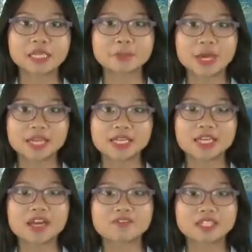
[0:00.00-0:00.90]
Here are
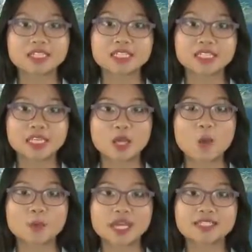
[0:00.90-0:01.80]
some changes to
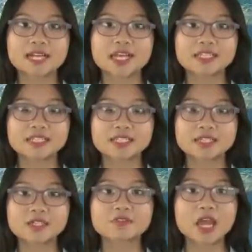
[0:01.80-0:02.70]
consider making in
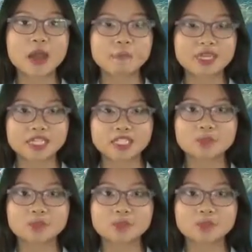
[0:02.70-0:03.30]
your routine.